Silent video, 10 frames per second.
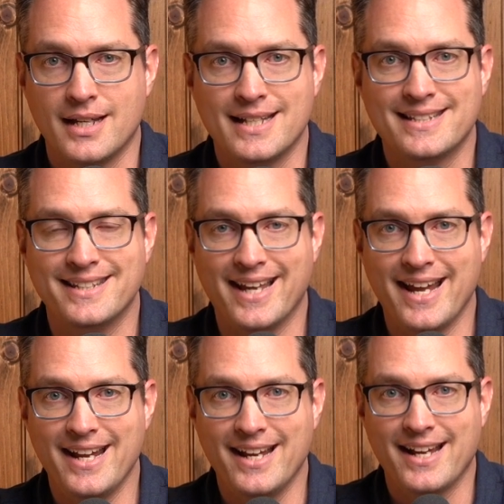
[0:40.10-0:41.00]

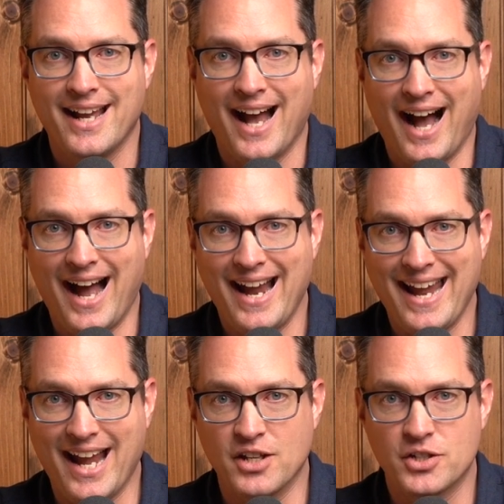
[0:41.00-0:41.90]
Today, I
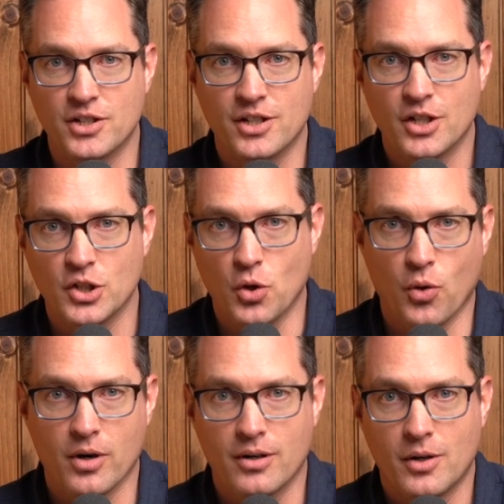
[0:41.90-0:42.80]
answer your